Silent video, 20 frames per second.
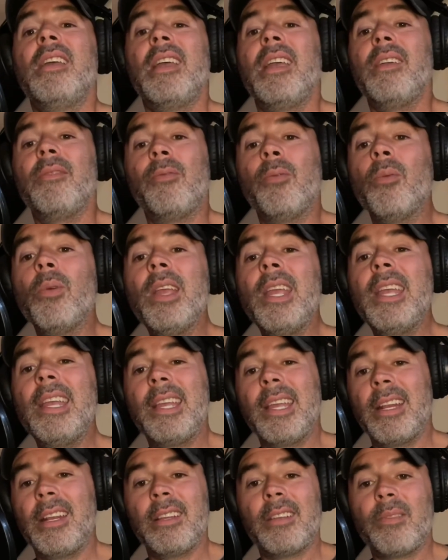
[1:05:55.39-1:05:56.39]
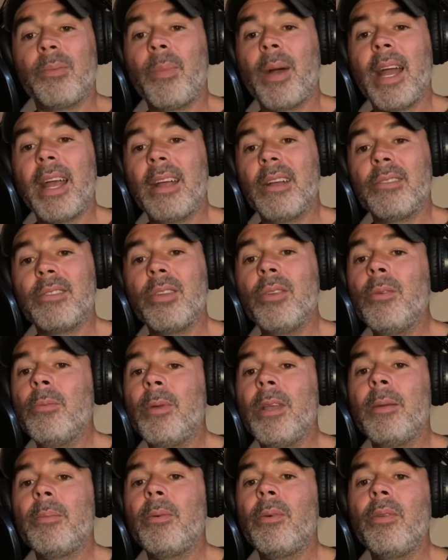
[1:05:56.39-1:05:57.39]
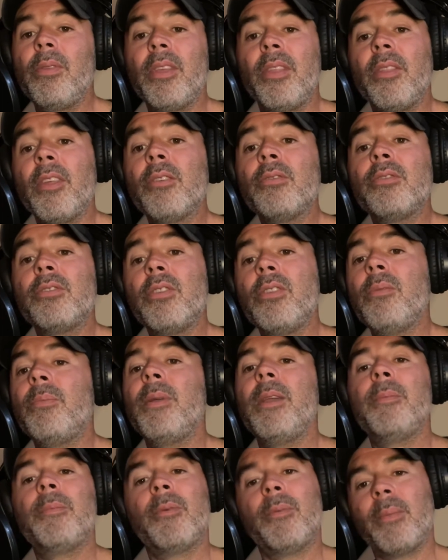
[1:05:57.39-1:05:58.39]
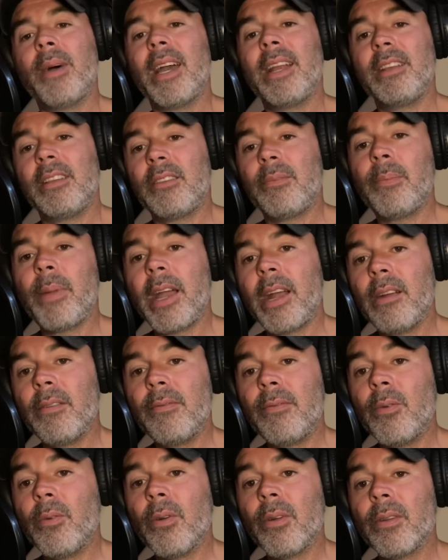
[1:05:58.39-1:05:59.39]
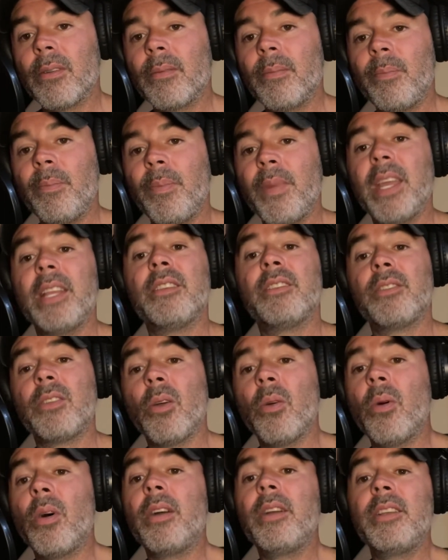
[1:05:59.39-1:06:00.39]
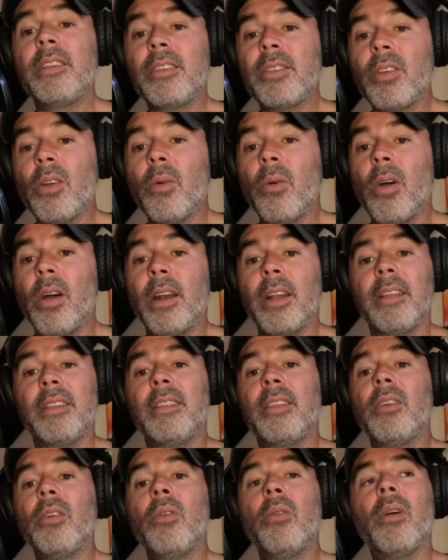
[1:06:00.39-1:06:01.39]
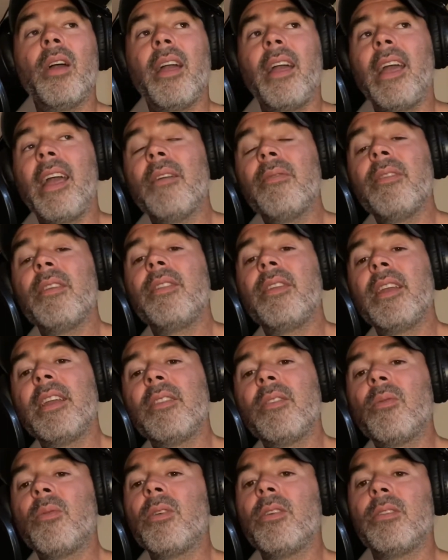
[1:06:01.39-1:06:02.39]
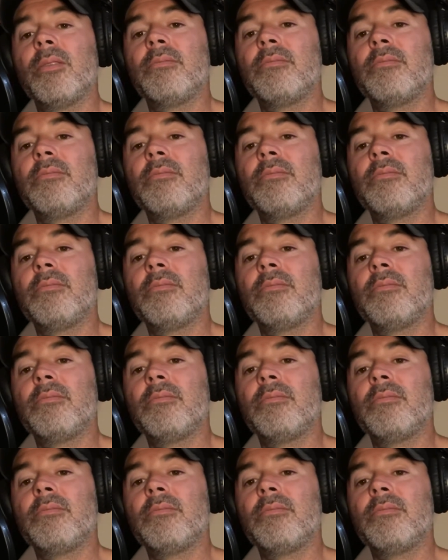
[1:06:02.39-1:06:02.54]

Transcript: If we can inspire 2 people, then those 2 people might inspire 4, and so on until everything in the world